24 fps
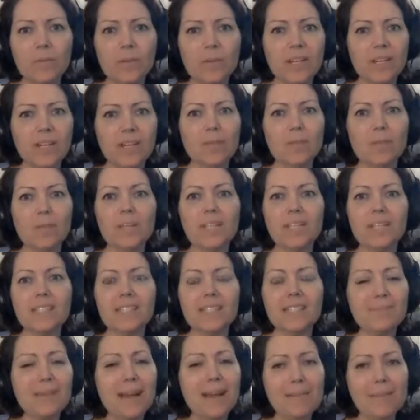What is,
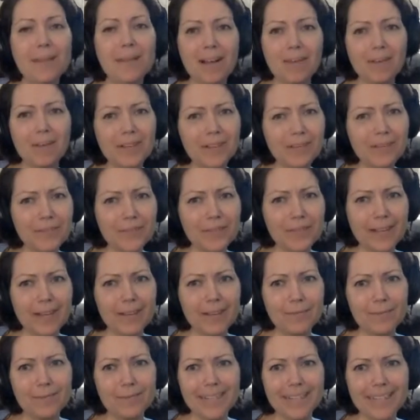am I back working for the
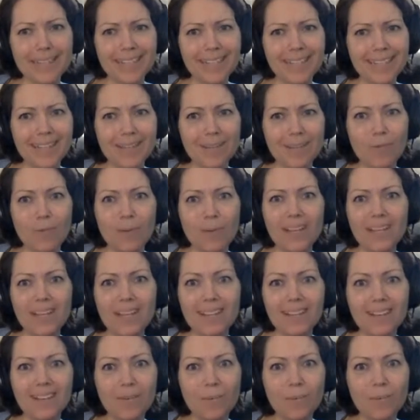government again? Like what
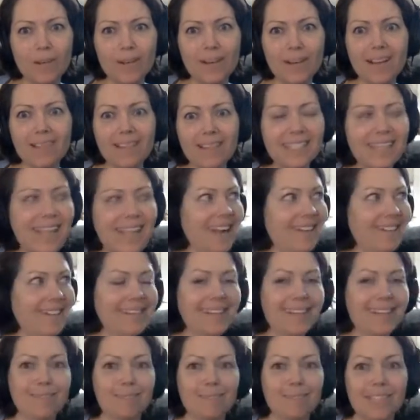are all these
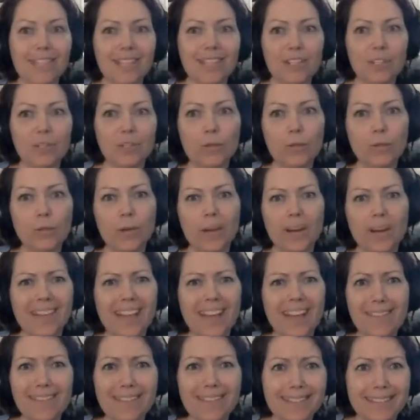acronyms? Are
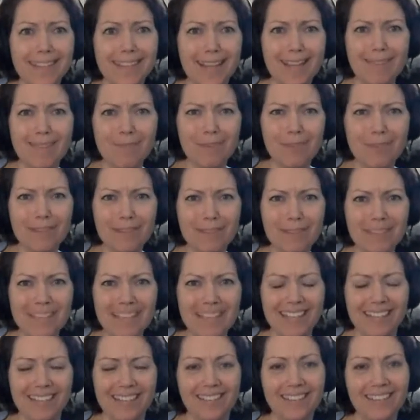they all the same? What do they
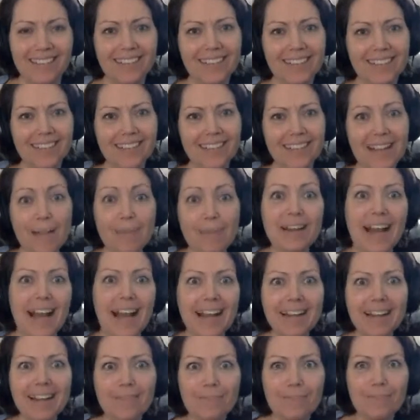mean? I mean,
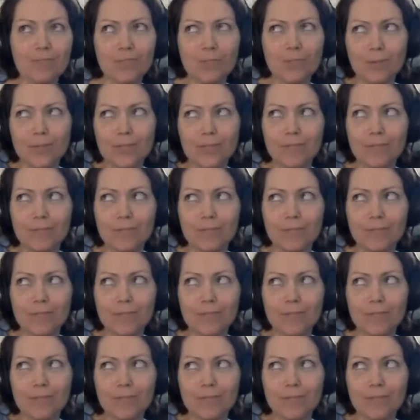I know sort of